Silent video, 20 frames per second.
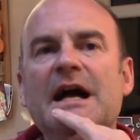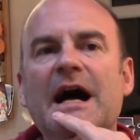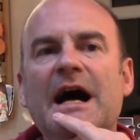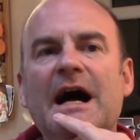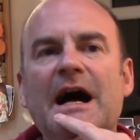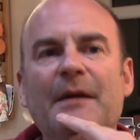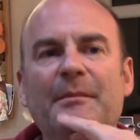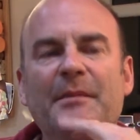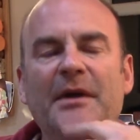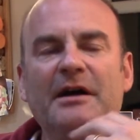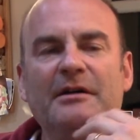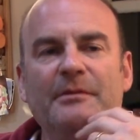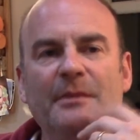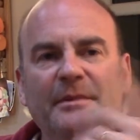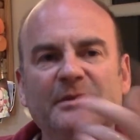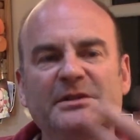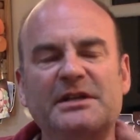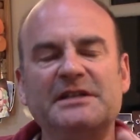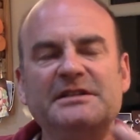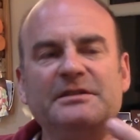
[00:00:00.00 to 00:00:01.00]
I
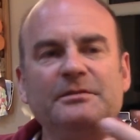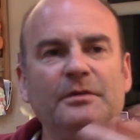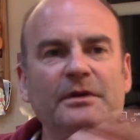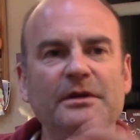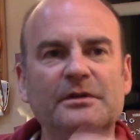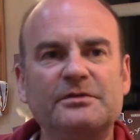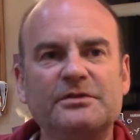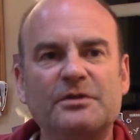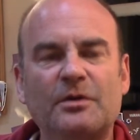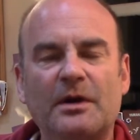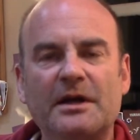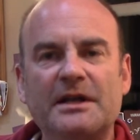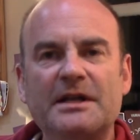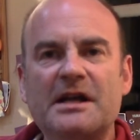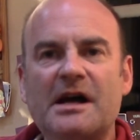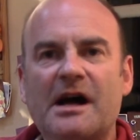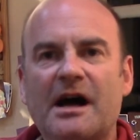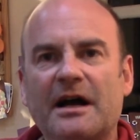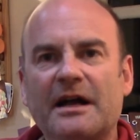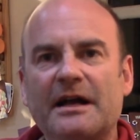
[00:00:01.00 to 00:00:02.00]
remember tasting it when it was quite
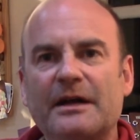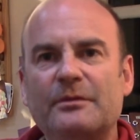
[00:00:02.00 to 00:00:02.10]
young.